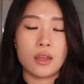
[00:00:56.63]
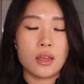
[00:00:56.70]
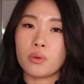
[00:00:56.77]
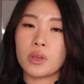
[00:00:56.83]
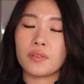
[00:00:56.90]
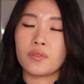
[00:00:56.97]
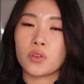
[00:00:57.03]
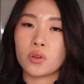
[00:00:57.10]
So
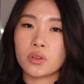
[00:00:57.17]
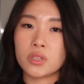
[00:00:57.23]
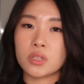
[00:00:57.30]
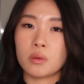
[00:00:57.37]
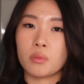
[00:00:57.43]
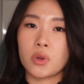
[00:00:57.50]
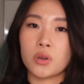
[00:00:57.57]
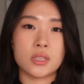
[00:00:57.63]
if you're
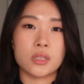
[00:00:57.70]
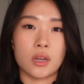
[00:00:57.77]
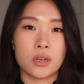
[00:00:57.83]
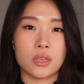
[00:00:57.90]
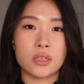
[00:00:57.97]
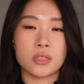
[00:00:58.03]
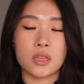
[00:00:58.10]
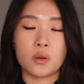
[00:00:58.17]
someone who
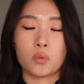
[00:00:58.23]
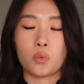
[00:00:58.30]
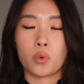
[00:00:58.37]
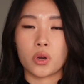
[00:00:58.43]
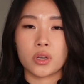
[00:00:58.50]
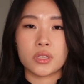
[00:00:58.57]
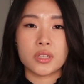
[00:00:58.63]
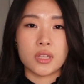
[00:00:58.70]
studies and
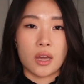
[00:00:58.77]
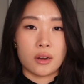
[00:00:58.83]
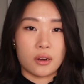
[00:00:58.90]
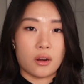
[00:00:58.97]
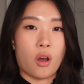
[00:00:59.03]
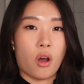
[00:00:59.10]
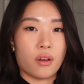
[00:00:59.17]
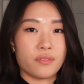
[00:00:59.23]
works at
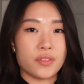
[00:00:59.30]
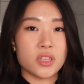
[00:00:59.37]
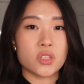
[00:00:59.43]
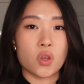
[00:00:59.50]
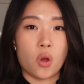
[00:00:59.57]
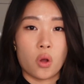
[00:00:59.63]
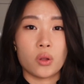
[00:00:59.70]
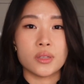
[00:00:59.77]
an
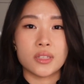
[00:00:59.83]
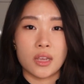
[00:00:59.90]
office all